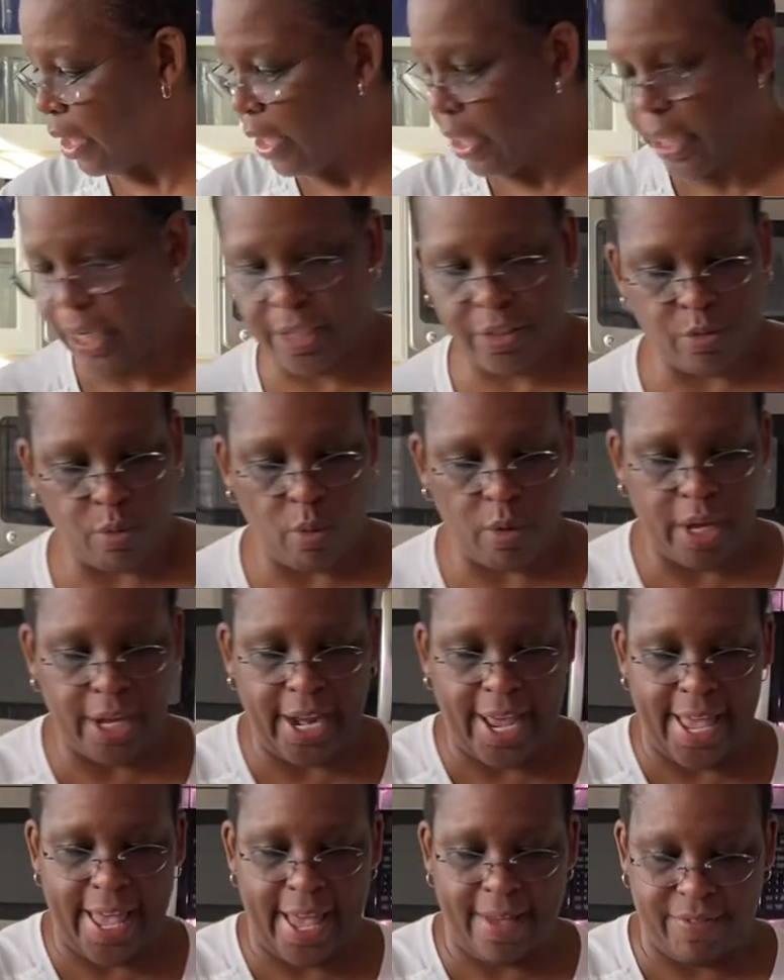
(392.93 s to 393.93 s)
It's one
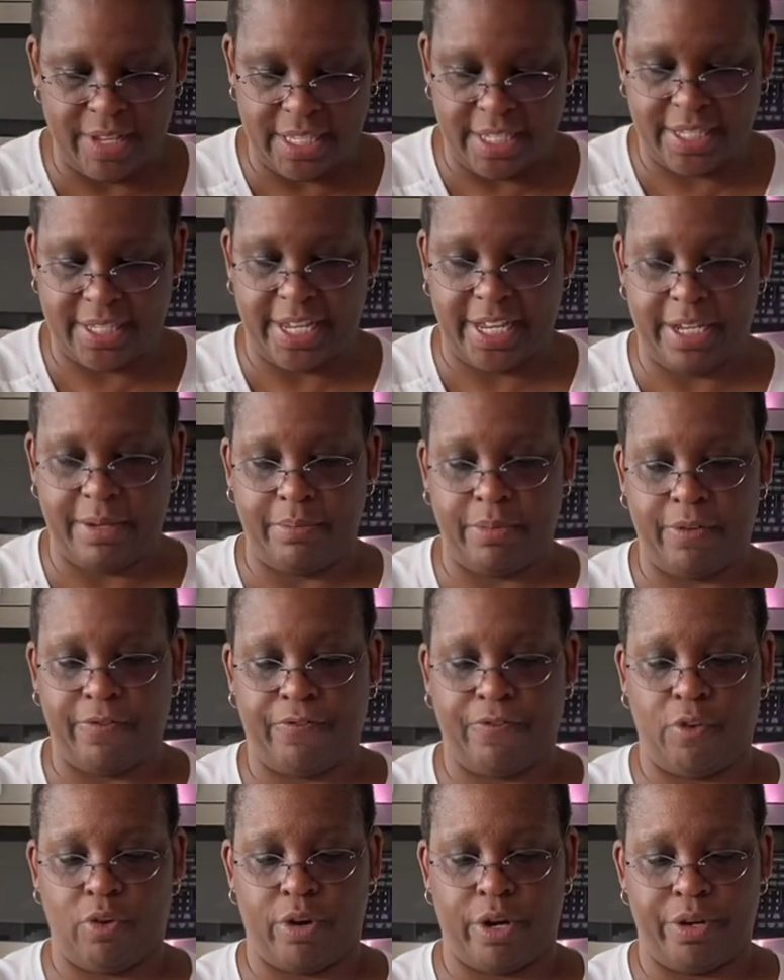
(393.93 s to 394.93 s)
I haven't seen
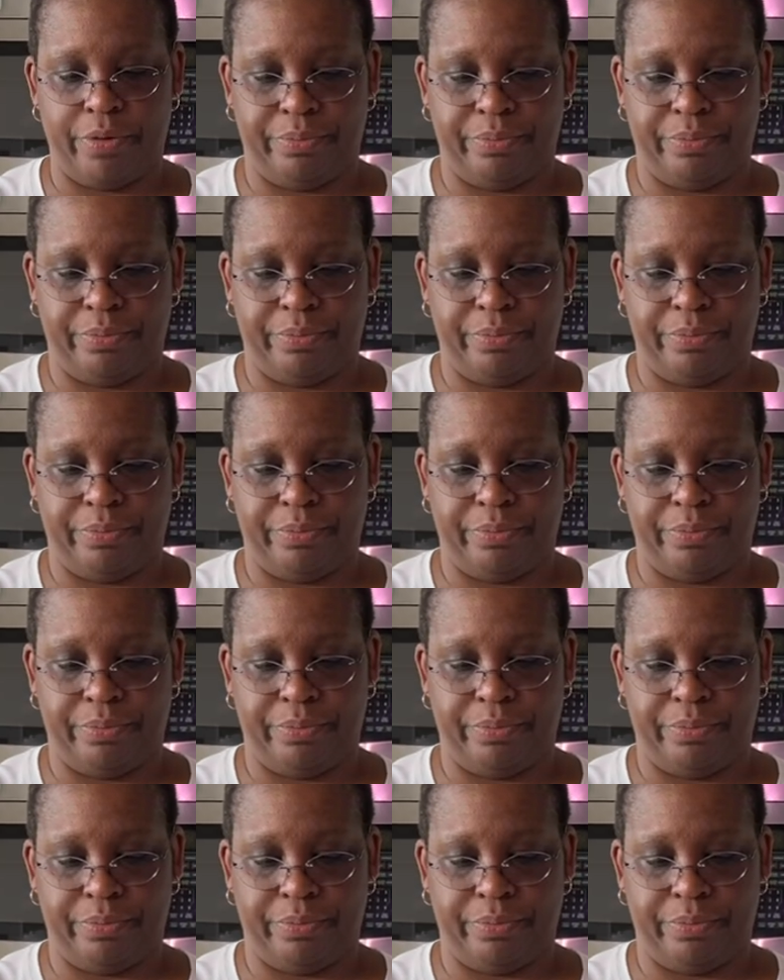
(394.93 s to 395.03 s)
before.